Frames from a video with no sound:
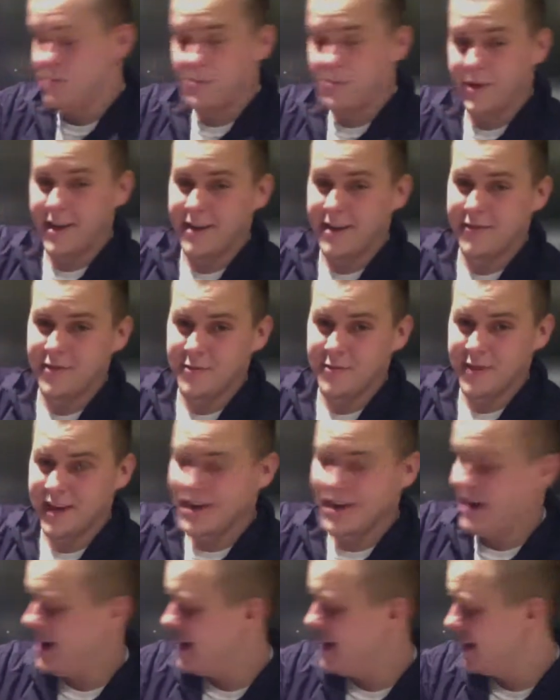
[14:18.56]
we have the
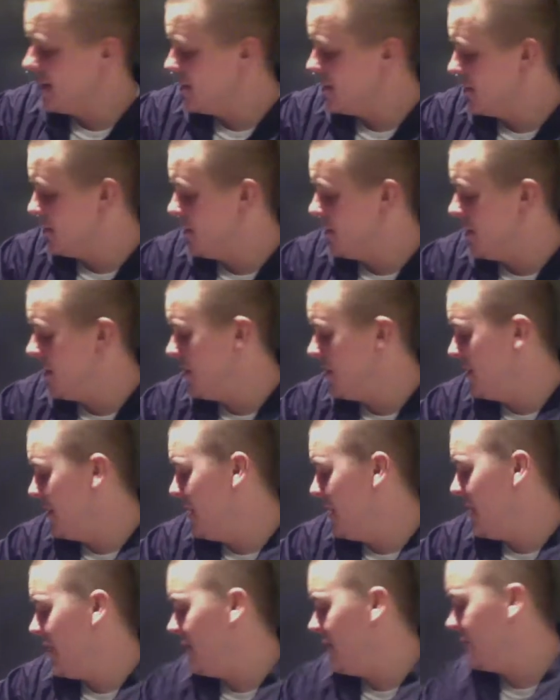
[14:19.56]
Macaques, who
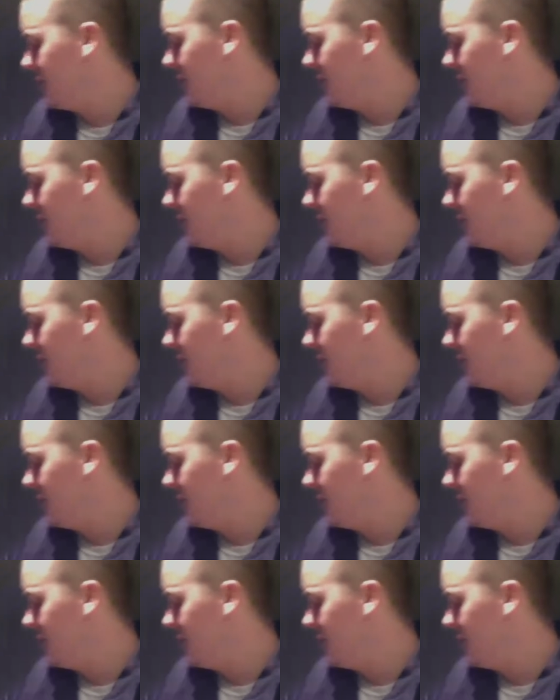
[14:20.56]
already have